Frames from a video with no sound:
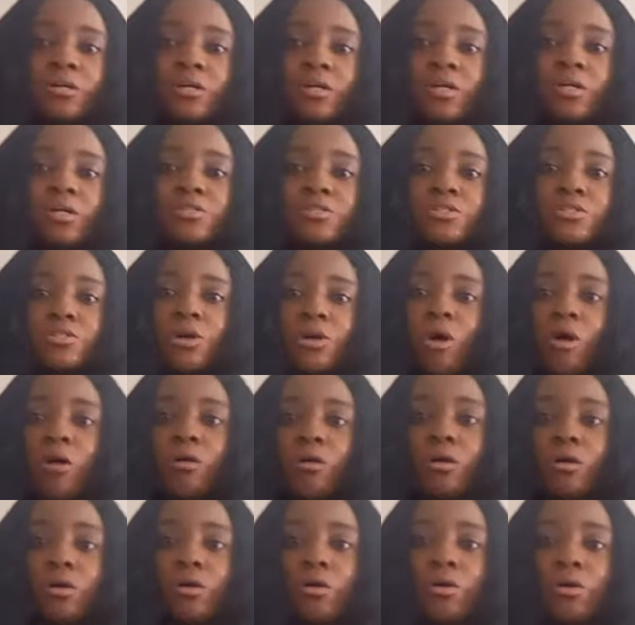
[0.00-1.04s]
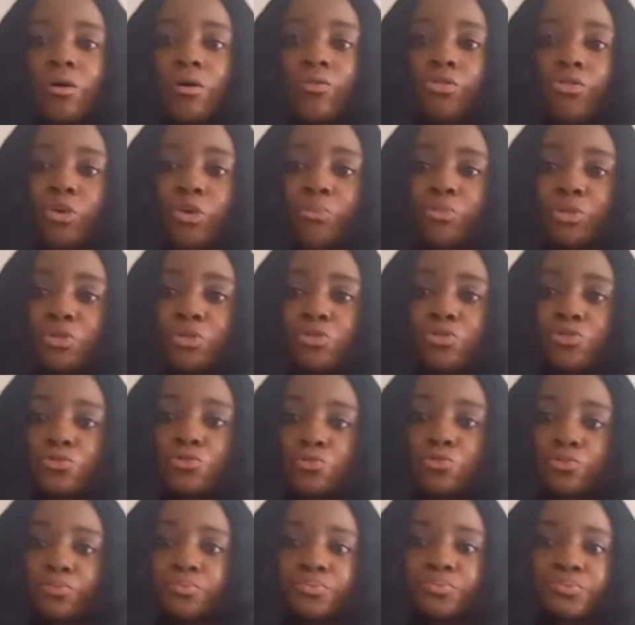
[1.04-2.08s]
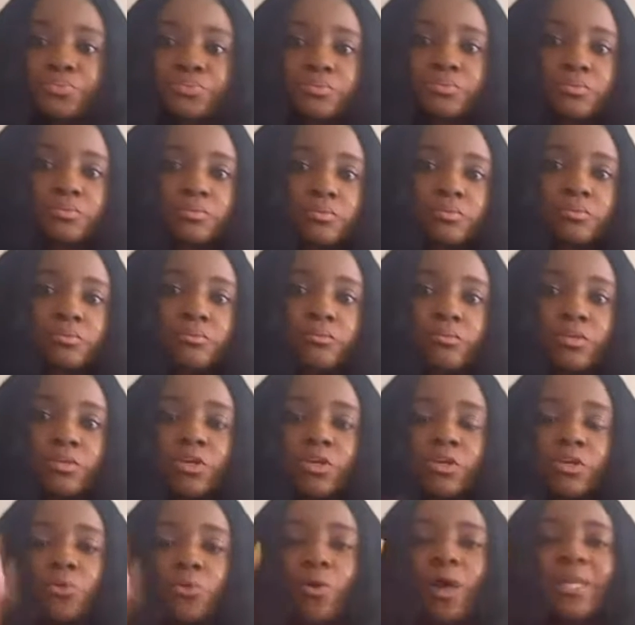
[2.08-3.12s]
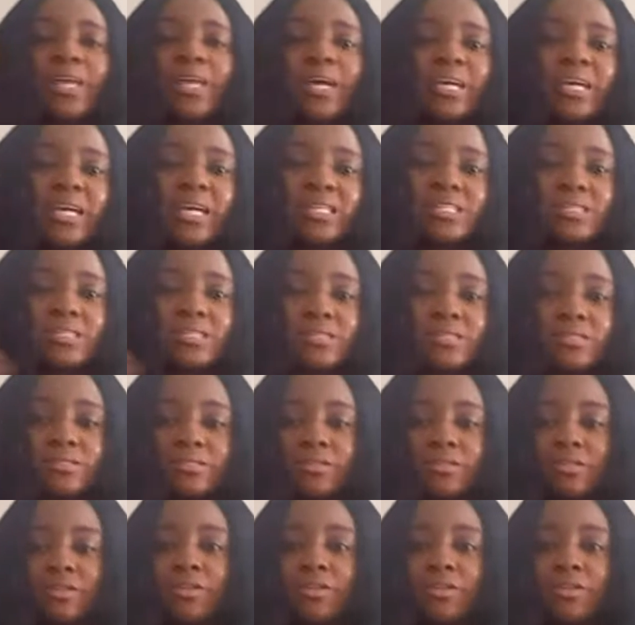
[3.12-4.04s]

a song on number two, and I get it.